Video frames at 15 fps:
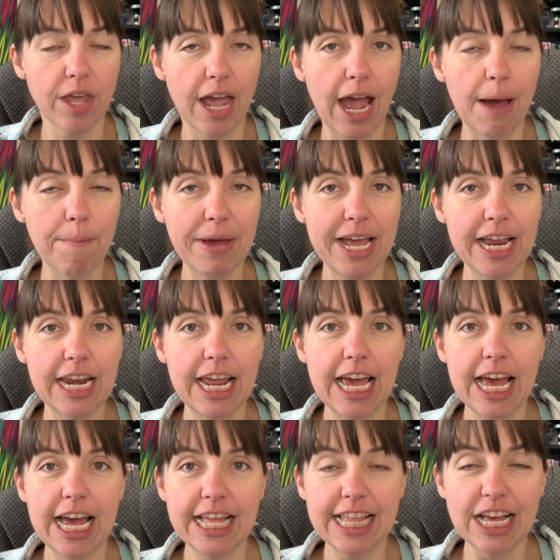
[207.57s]
I mean,
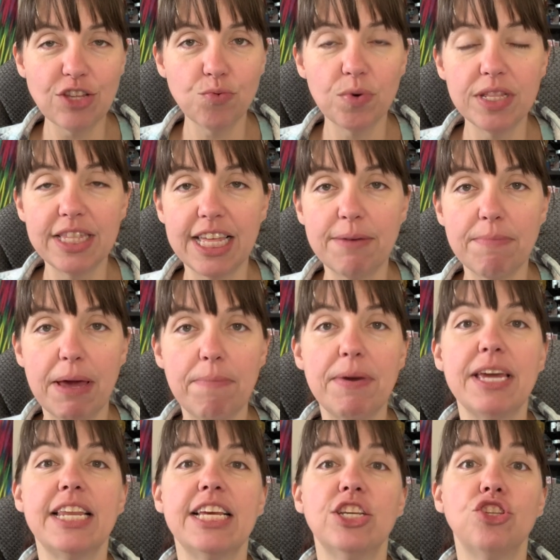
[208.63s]
that's one thing maybe
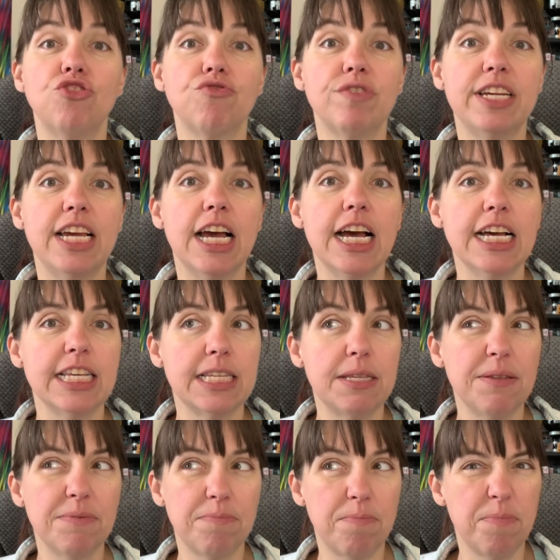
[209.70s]
in history,
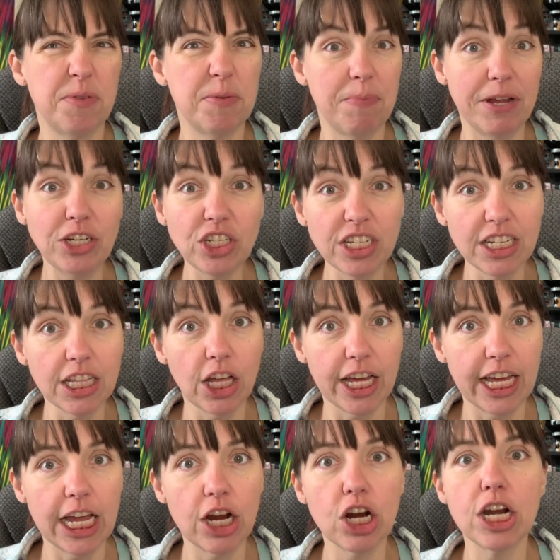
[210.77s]
especially
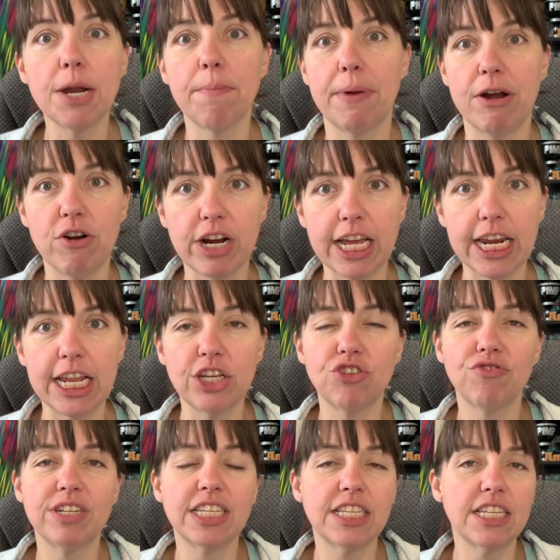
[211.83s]
like here in American
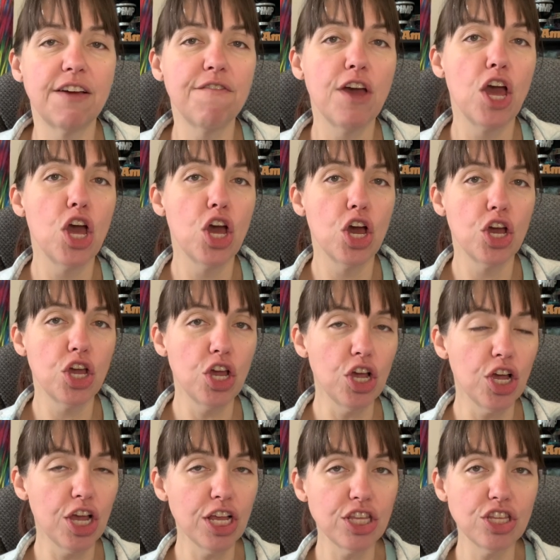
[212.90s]
history and stuff.
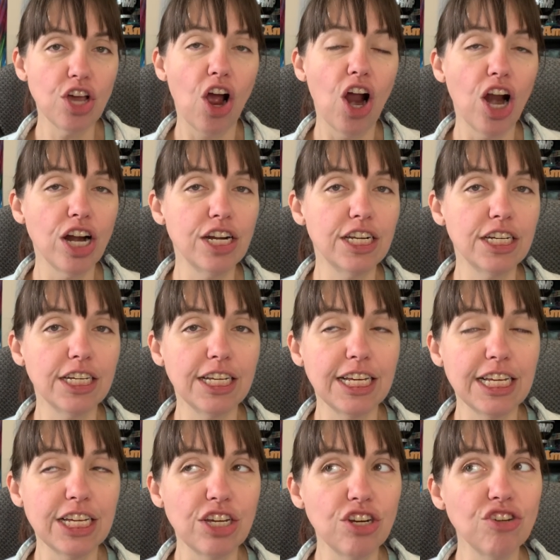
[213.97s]
It's hard to
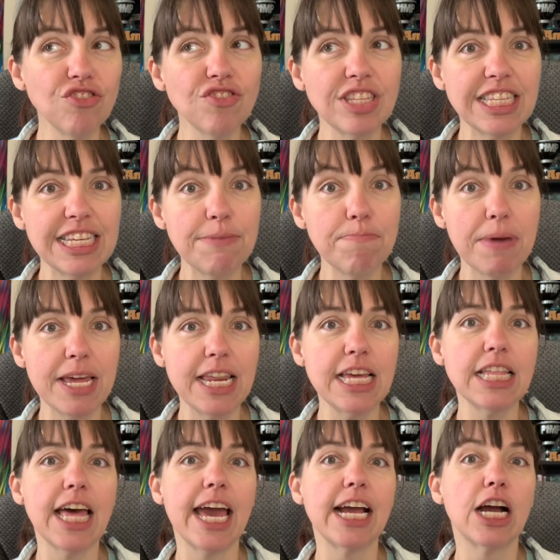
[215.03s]
you don't see many
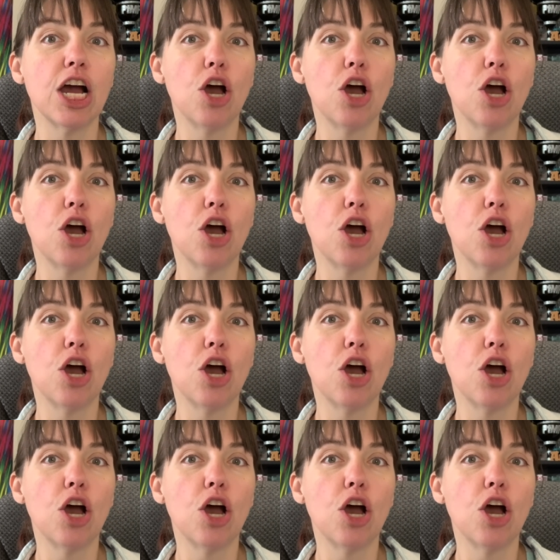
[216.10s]
like